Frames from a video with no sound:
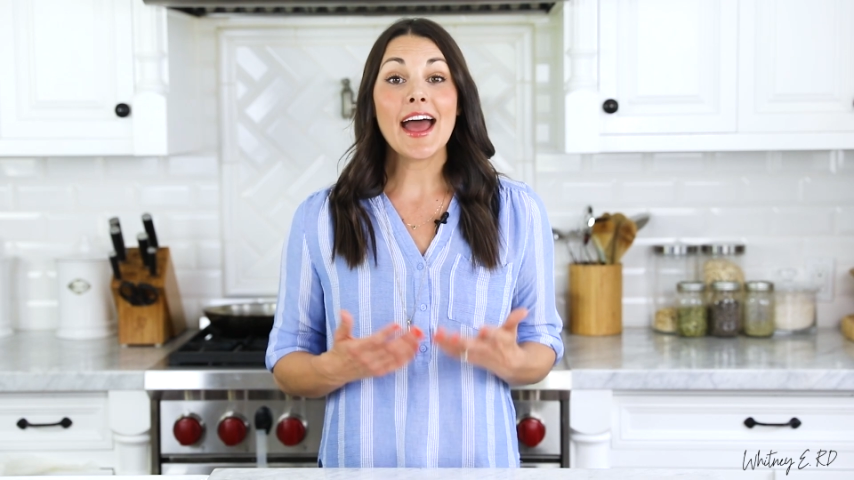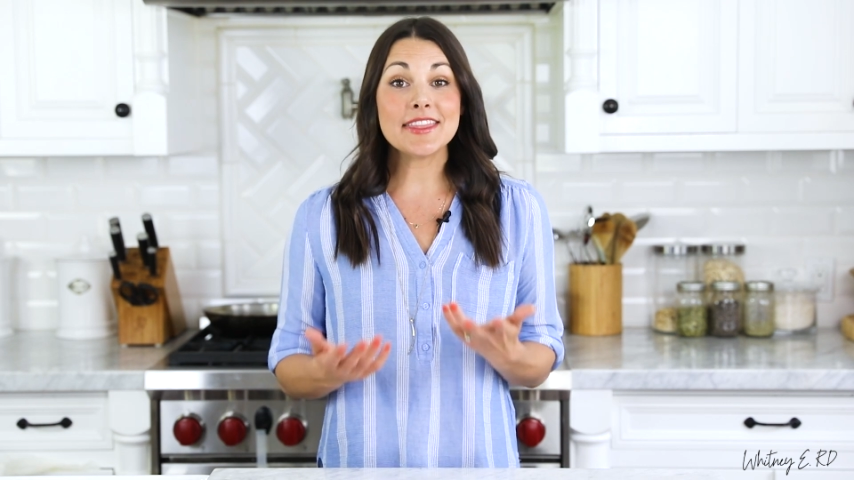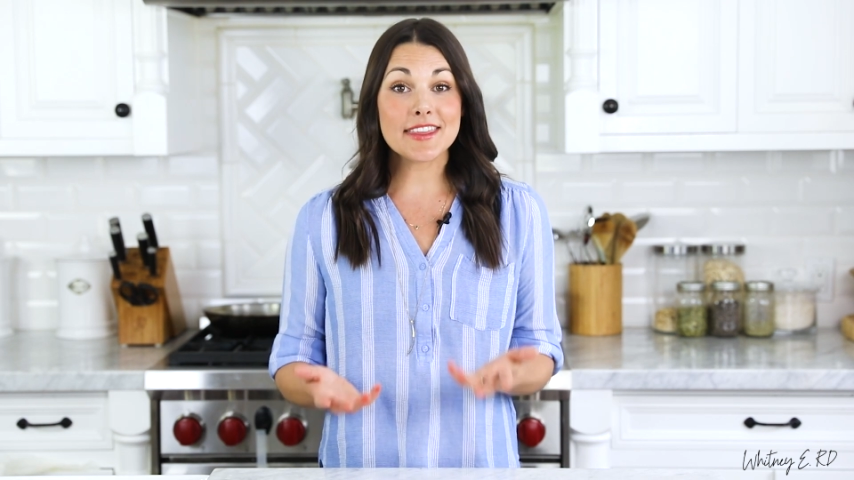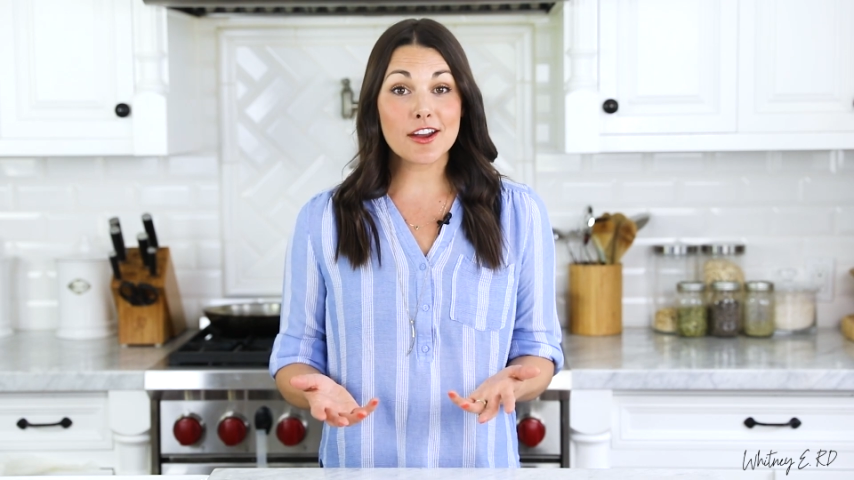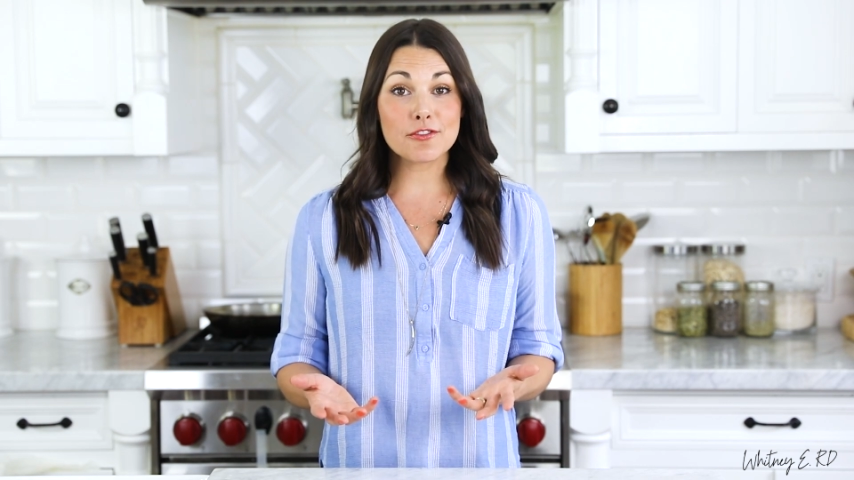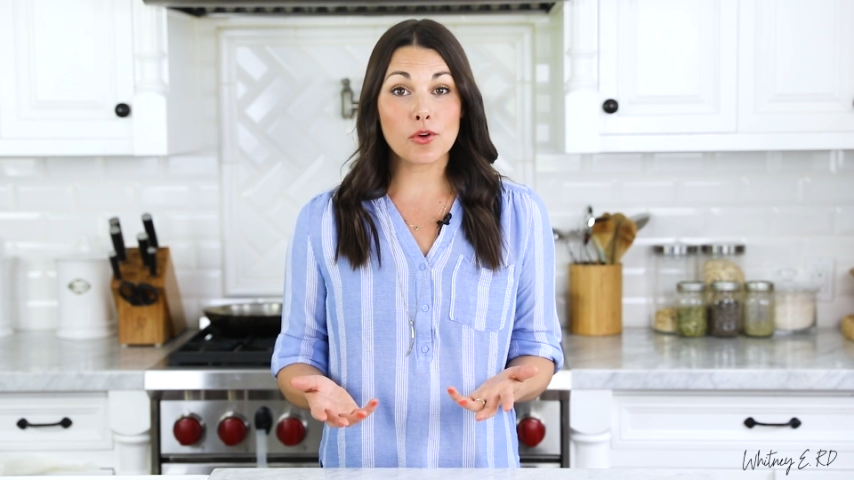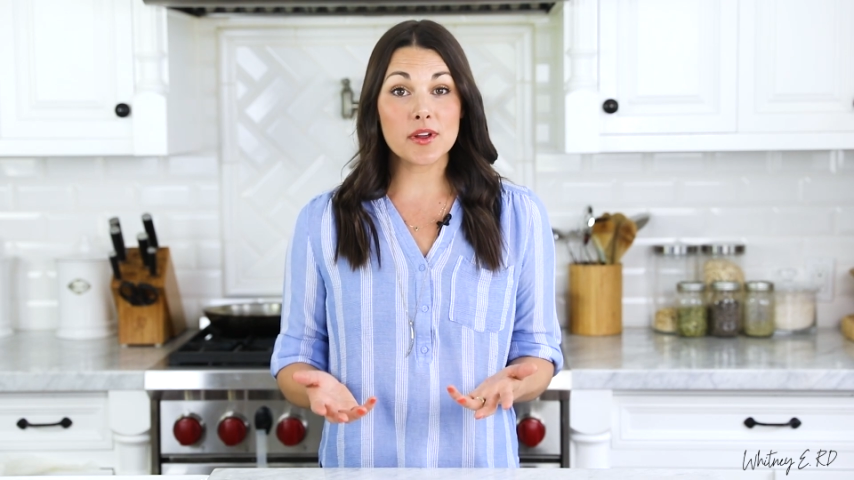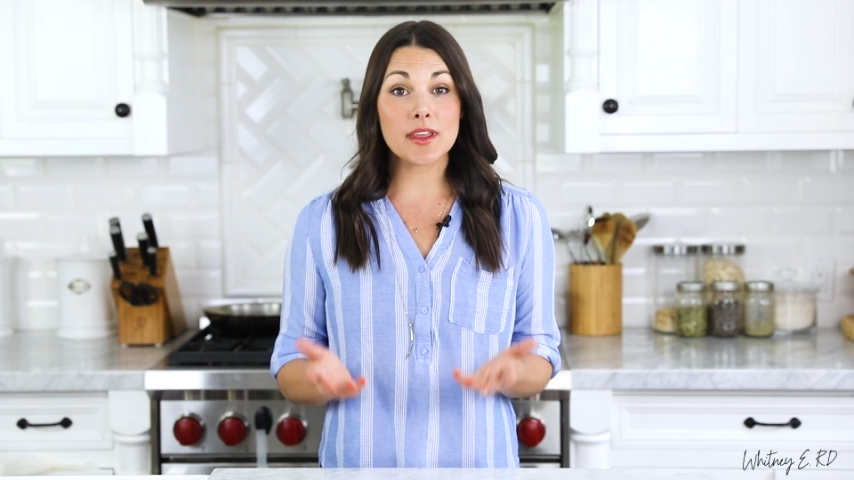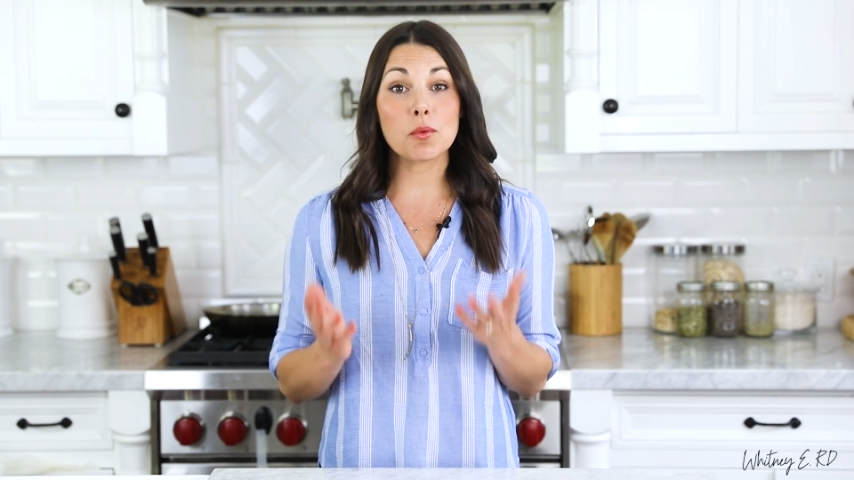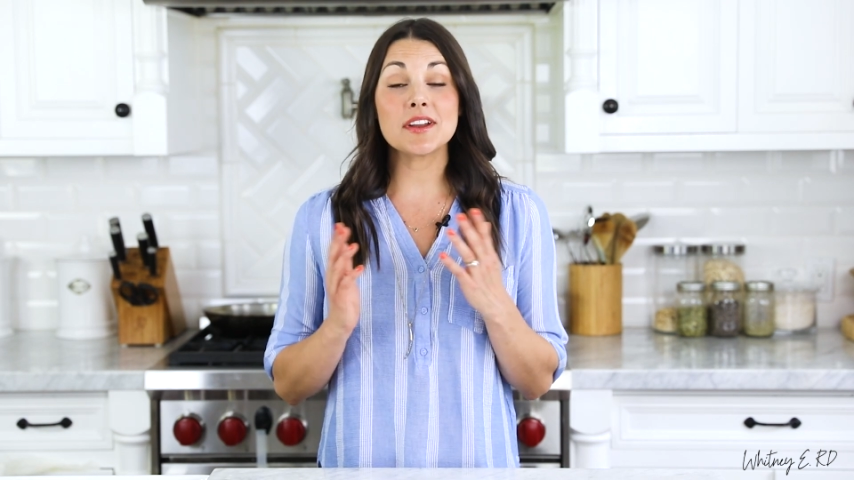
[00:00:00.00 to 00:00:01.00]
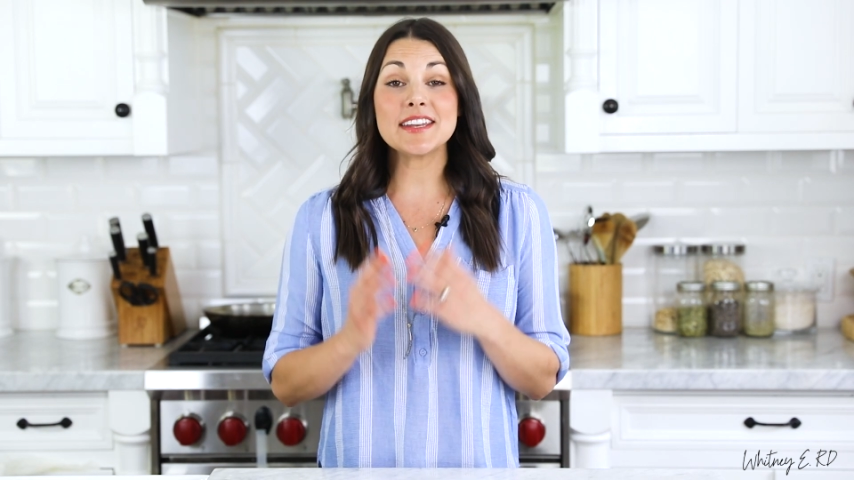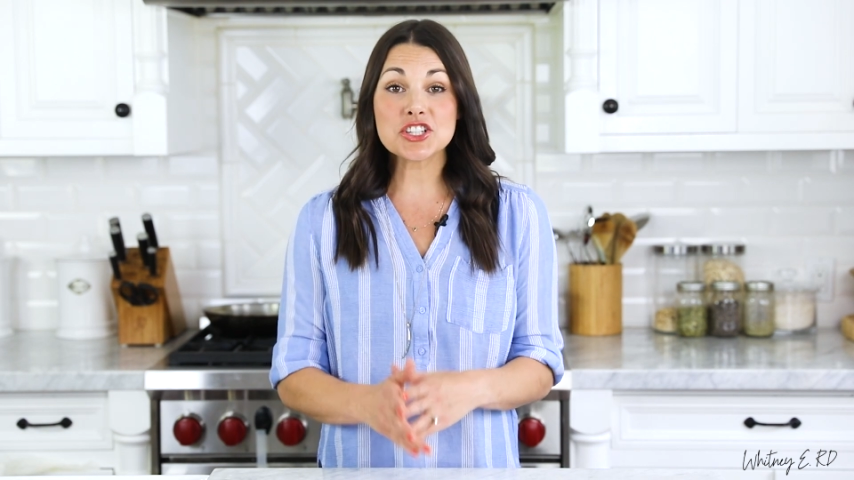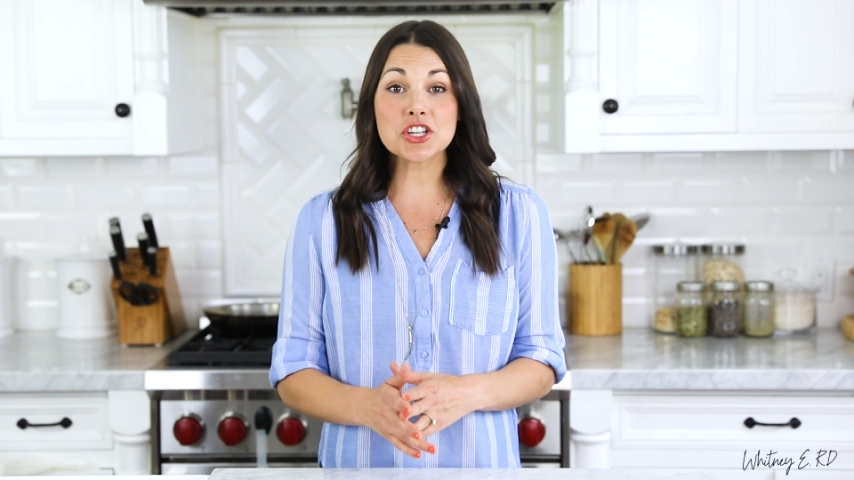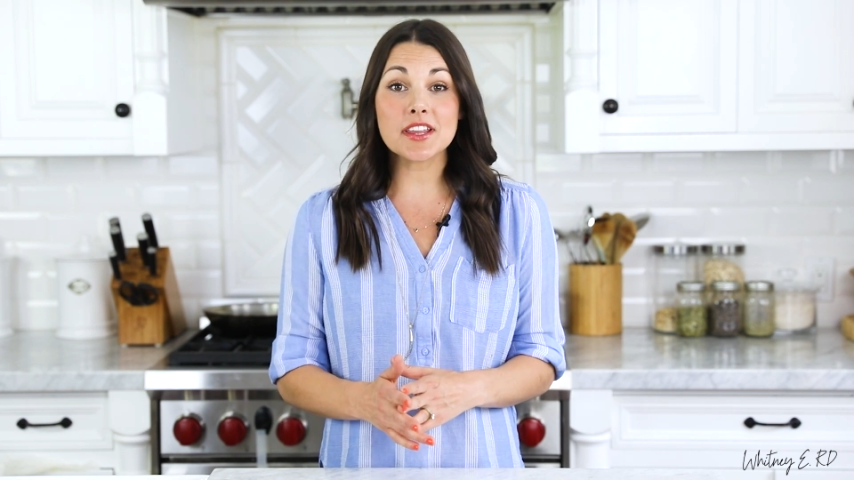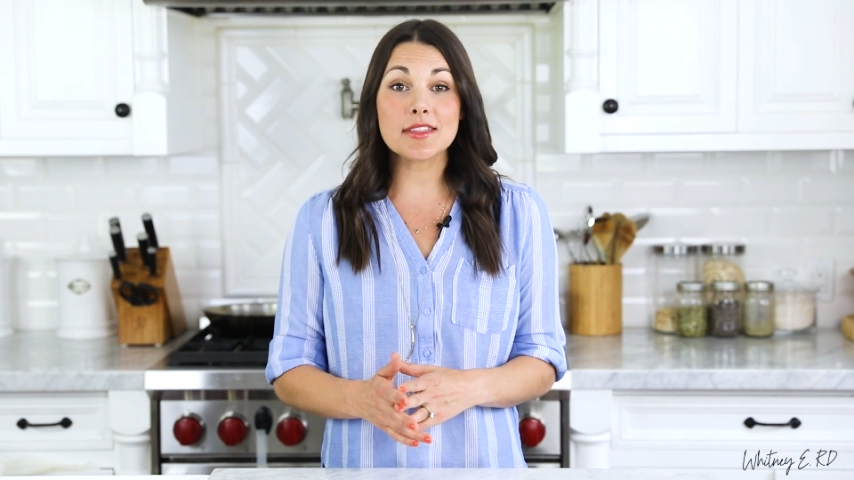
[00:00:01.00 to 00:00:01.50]
and therefore they were
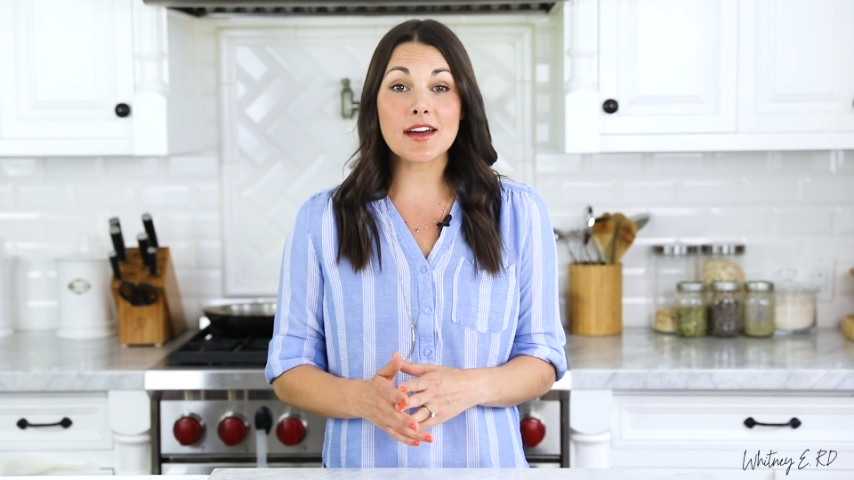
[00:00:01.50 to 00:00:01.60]
initially